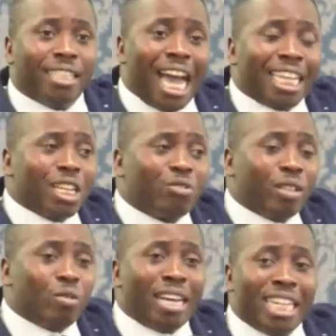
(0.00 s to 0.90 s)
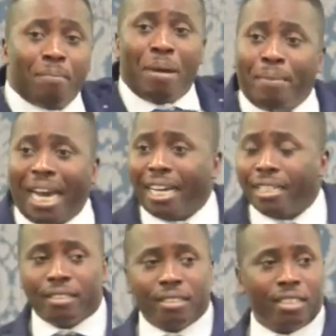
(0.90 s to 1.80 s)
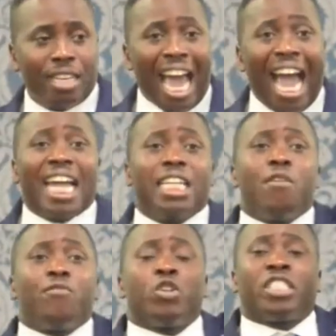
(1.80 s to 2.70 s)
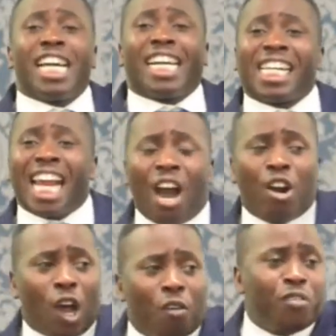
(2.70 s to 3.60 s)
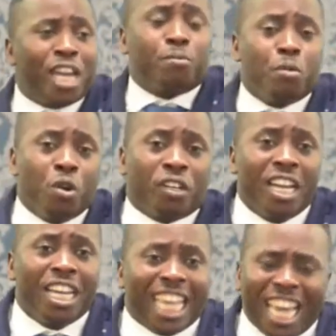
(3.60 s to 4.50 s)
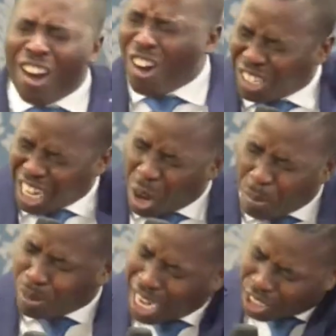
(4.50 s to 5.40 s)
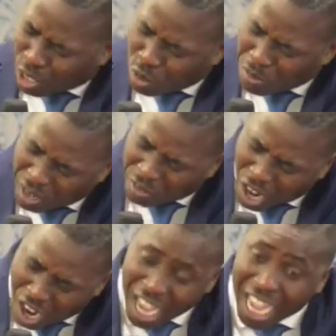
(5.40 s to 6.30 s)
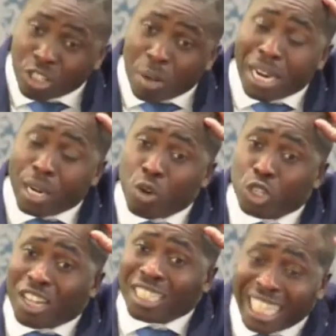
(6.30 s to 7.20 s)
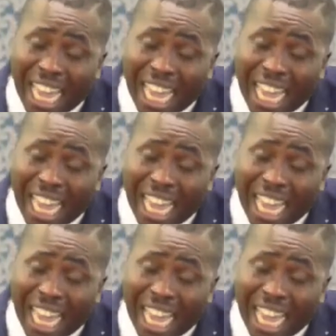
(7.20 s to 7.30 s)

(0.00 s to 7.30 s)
At age 21, they are mama. And if you see crowd on Facebook say, oh, the Lord bless you, woman of God, somebody will just start.